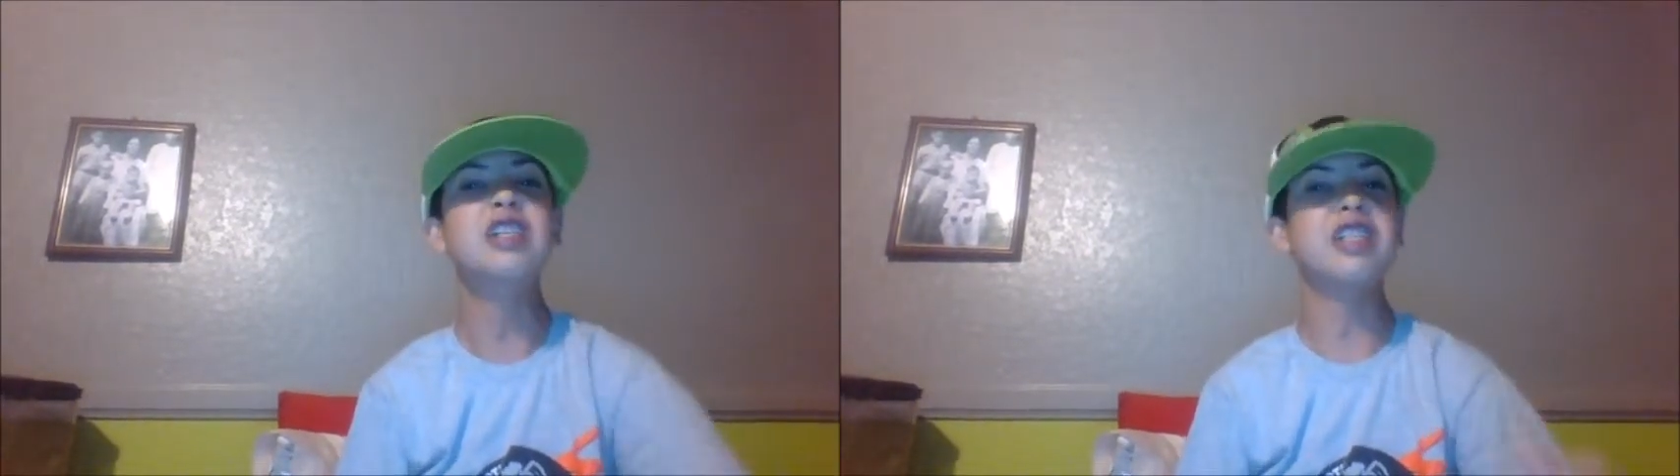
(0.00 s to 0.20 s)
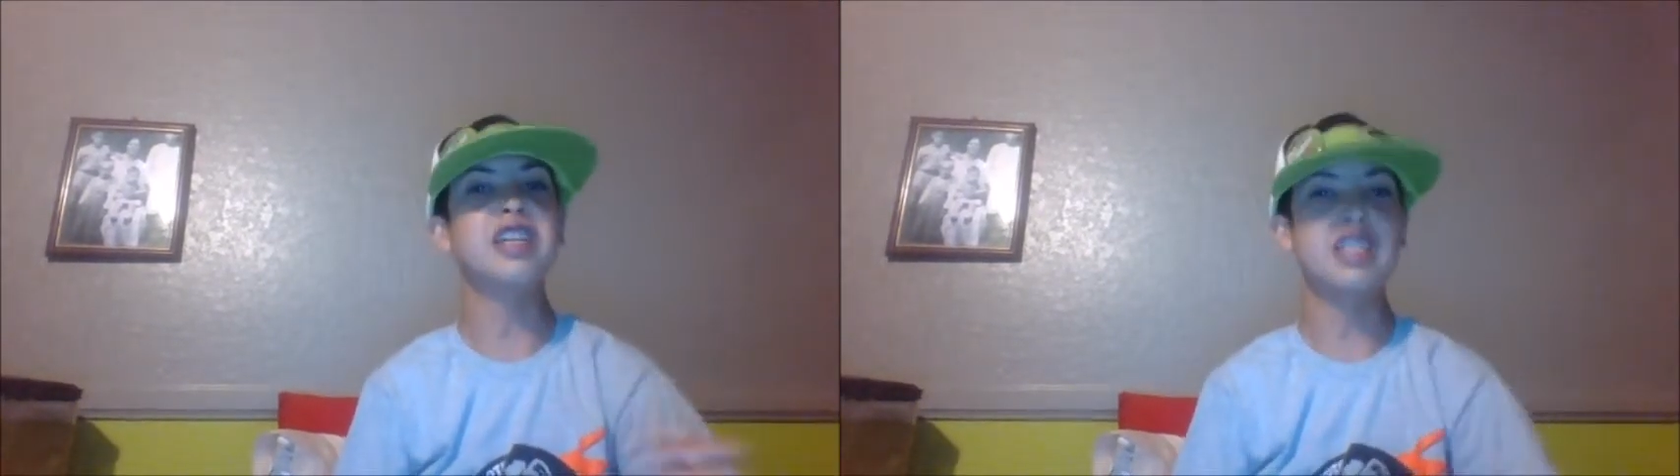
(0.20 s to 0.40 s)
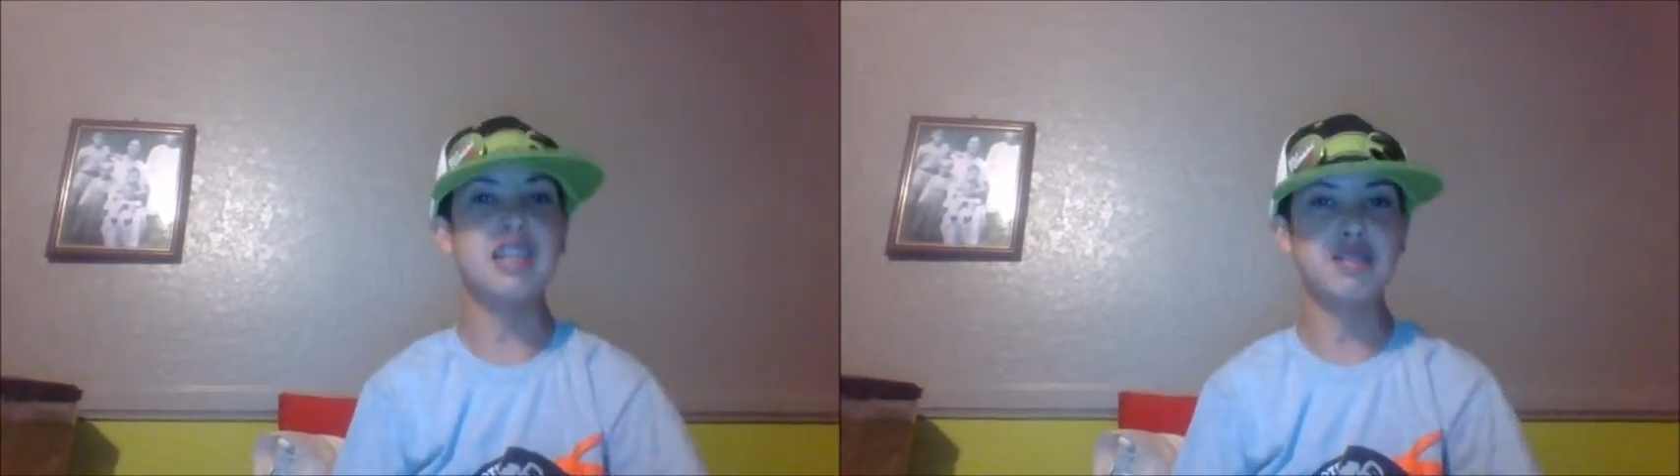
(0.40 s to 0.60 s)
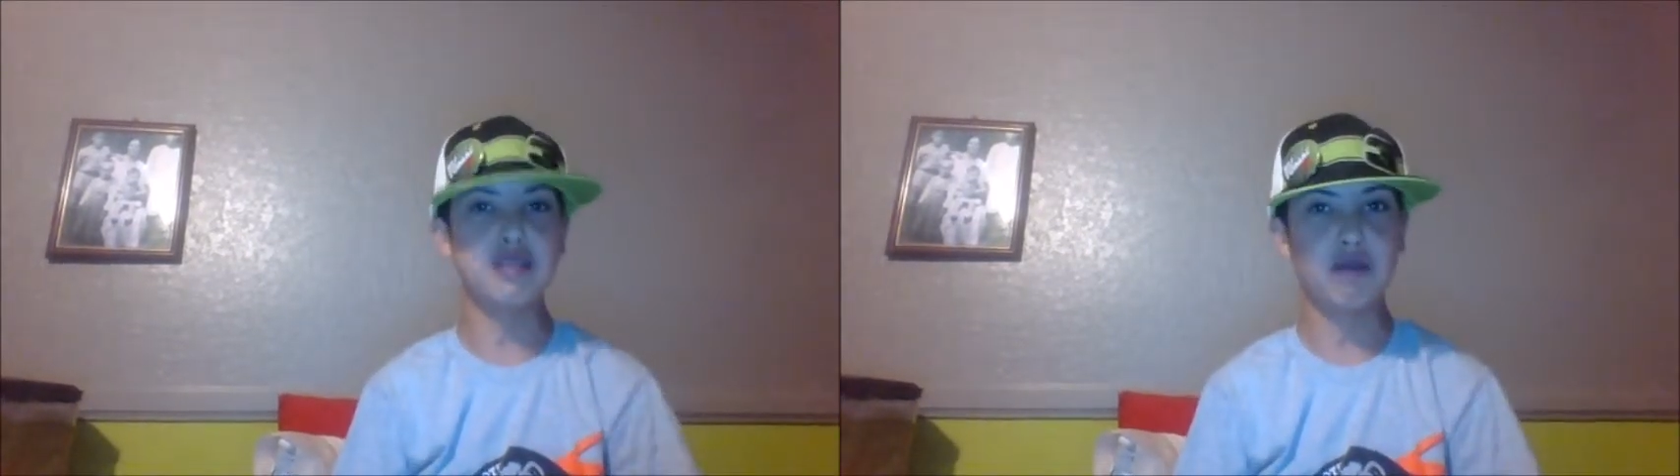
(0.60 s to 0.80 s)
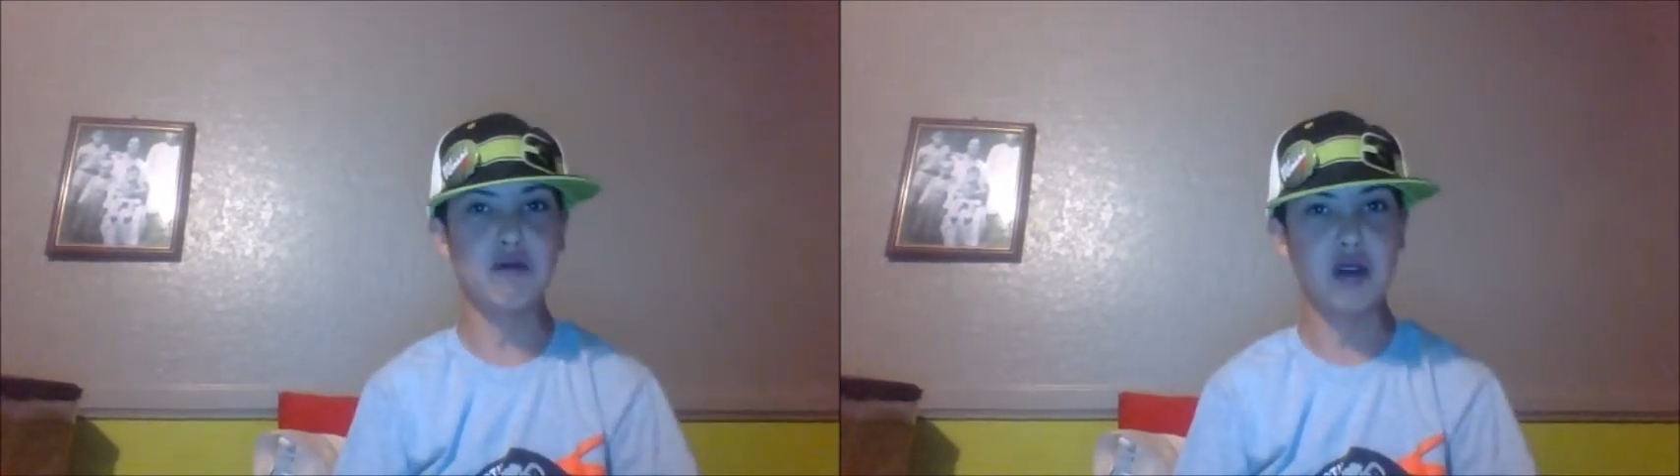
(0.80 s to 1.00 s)
I think that was
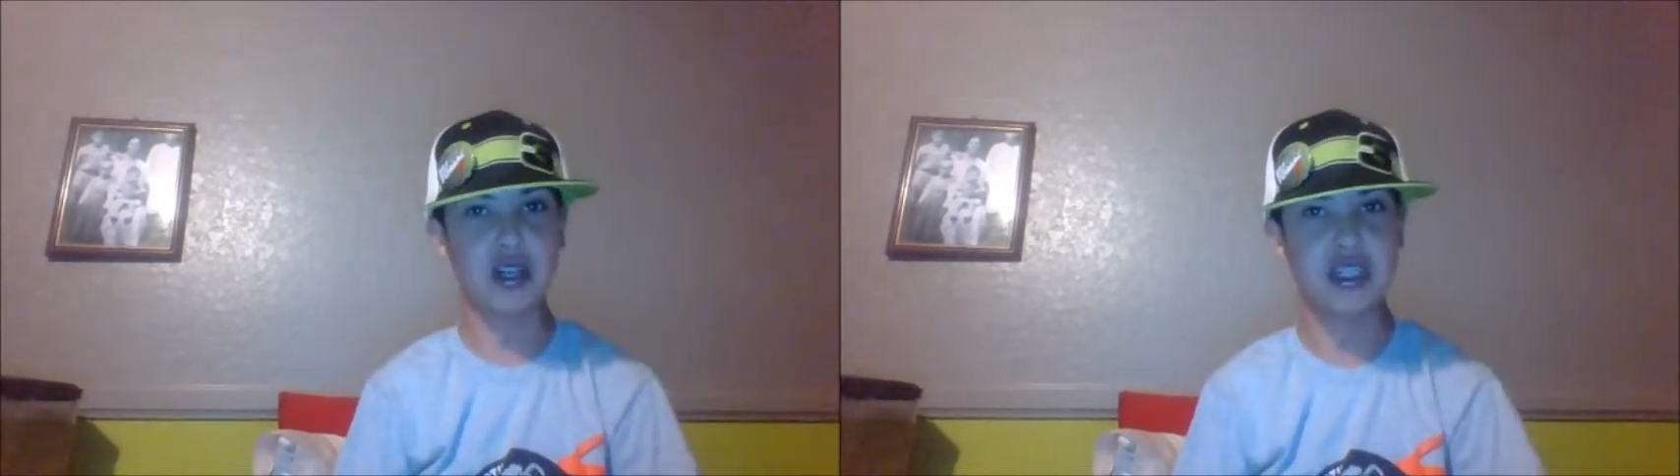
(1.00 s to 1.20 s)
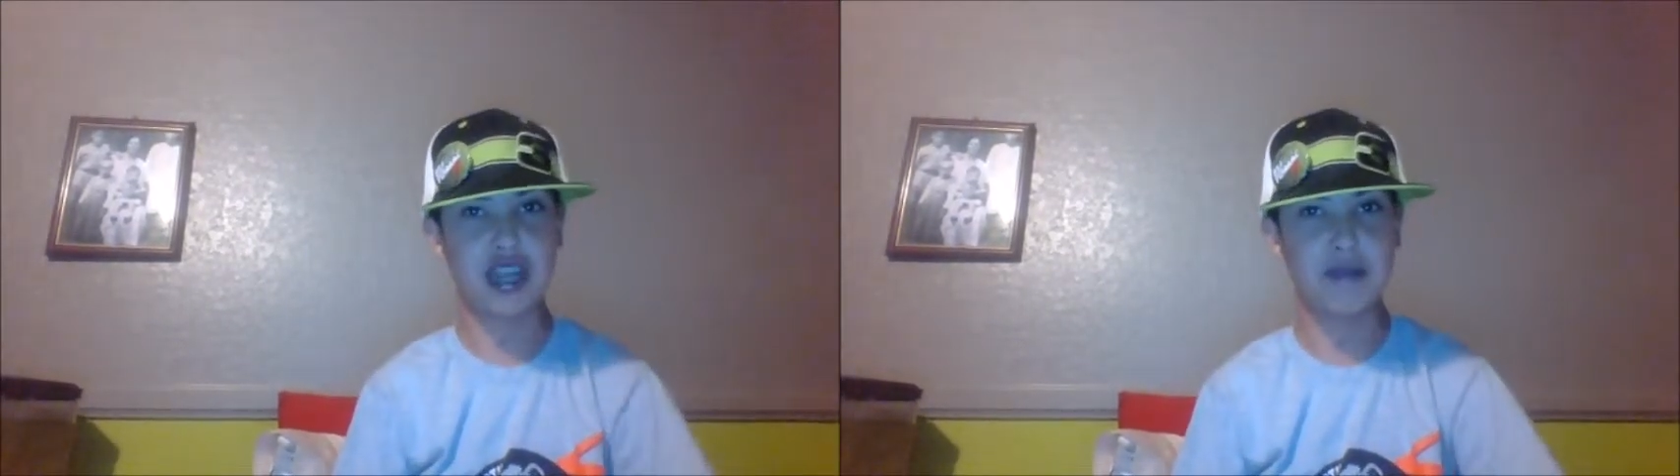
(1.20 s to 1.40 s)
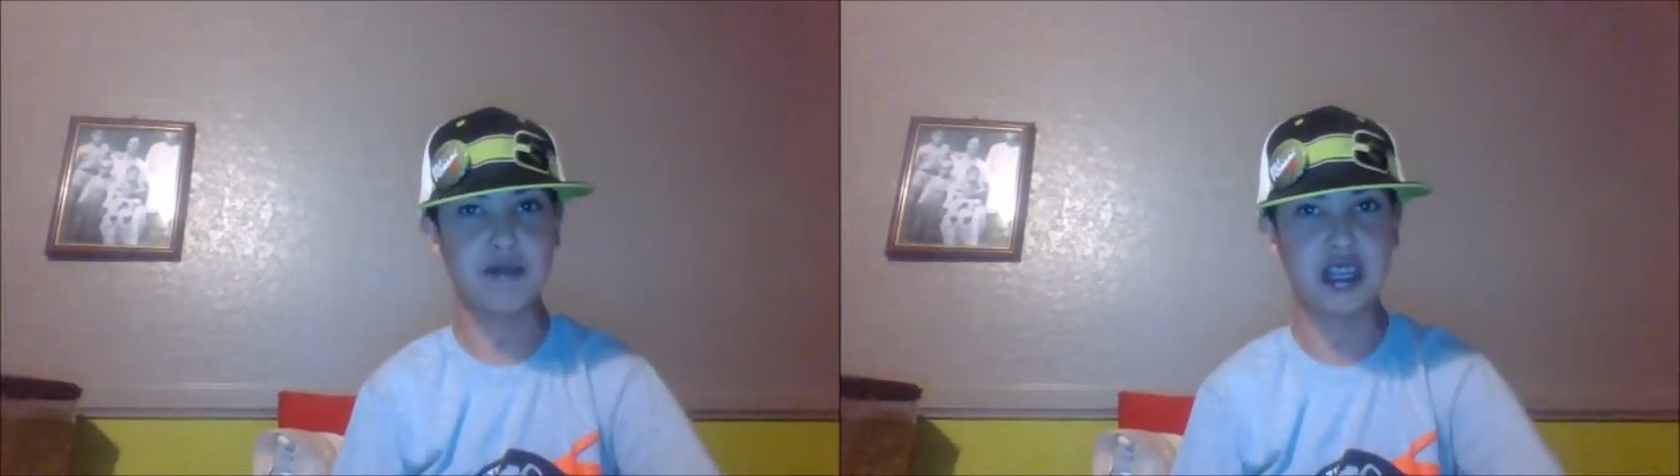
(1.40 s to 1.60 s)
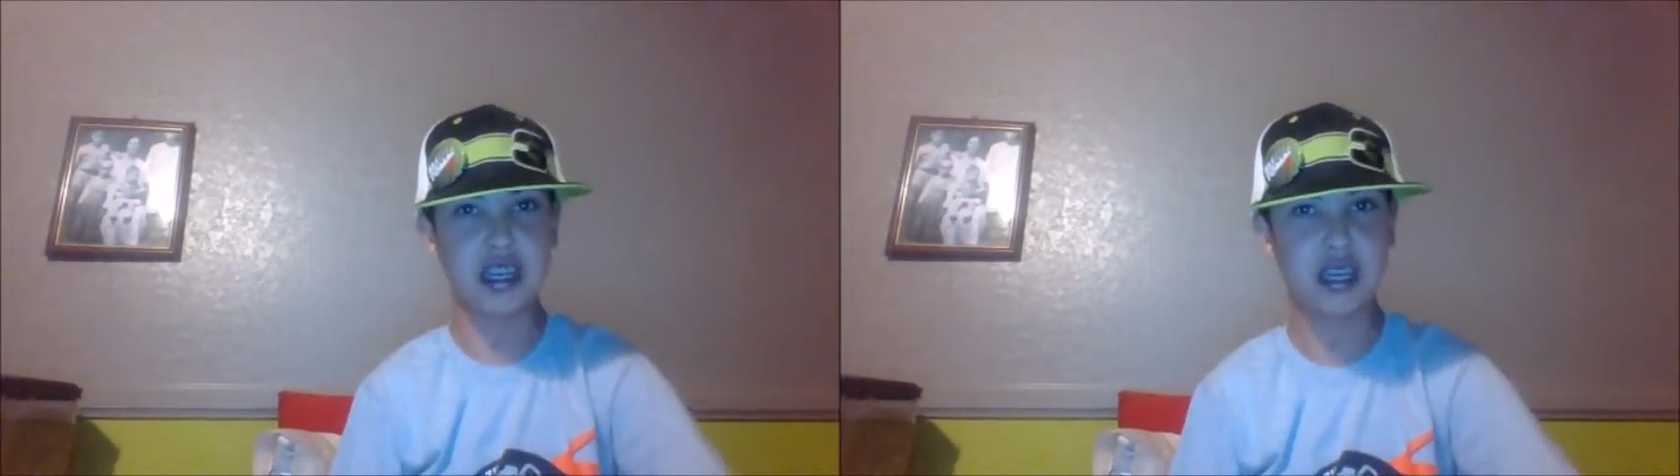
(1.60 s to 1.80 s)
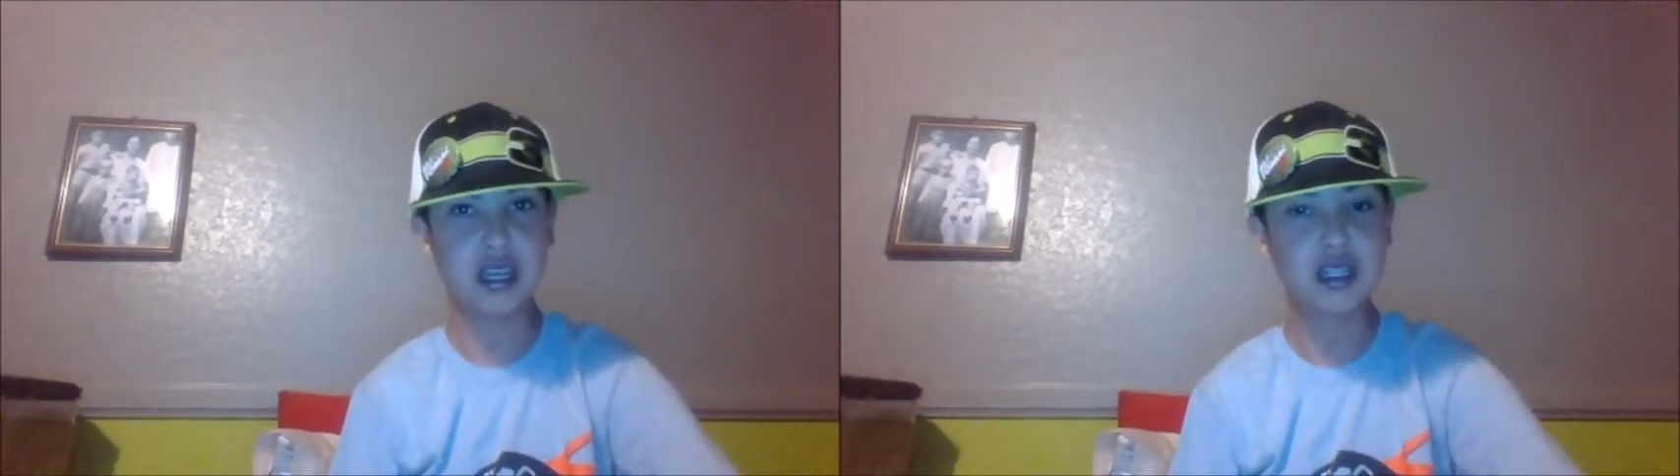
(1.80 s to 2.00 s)
a one-time
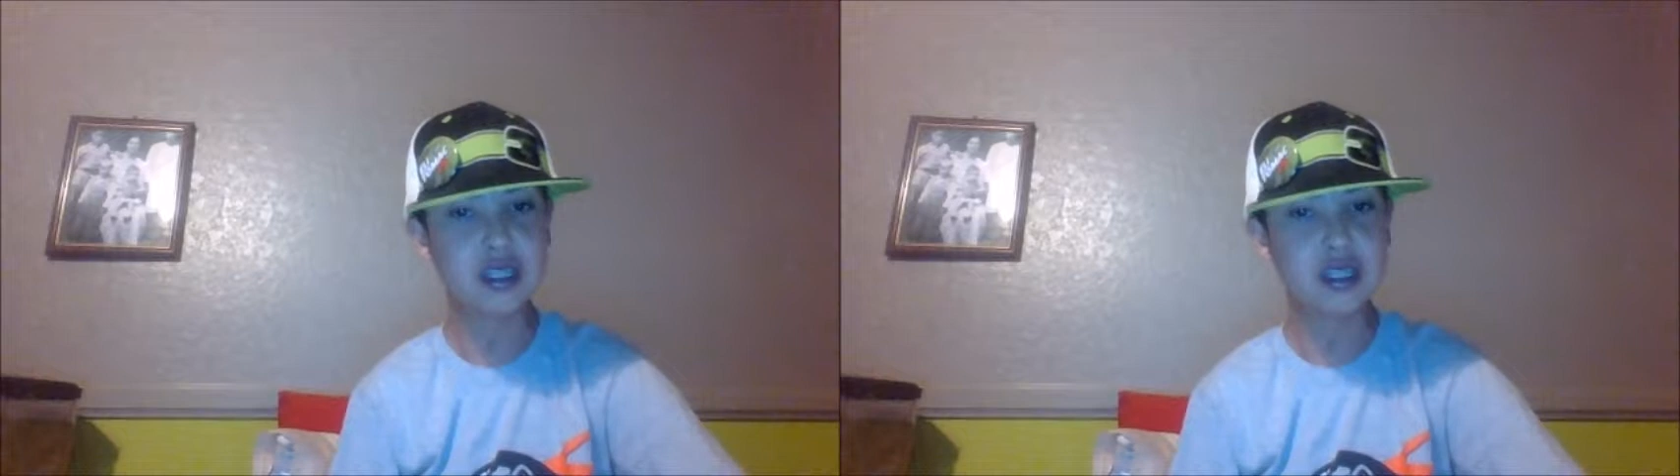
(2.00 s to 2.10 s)
thing.